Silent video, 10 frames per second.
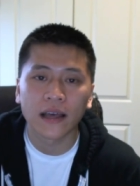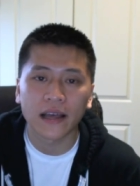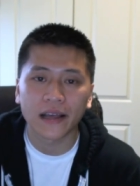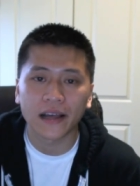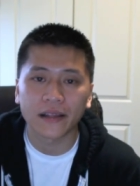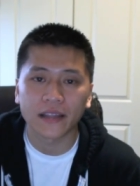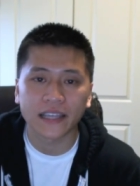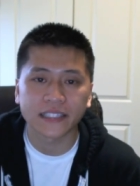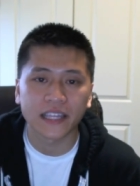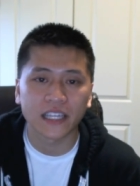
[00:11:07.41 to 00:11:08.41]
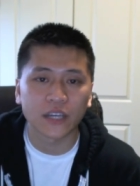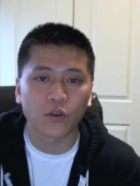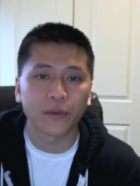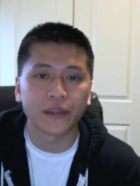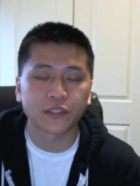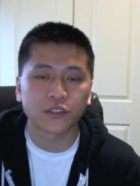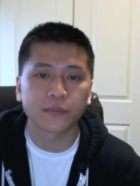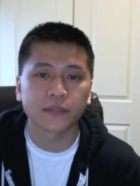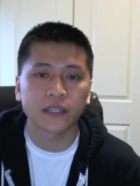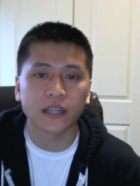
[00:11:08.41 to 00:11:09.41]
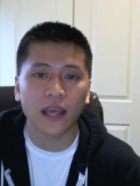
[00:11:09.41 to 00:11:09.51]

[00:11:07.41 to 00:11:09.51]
Uh, like I said, the link will be in the description.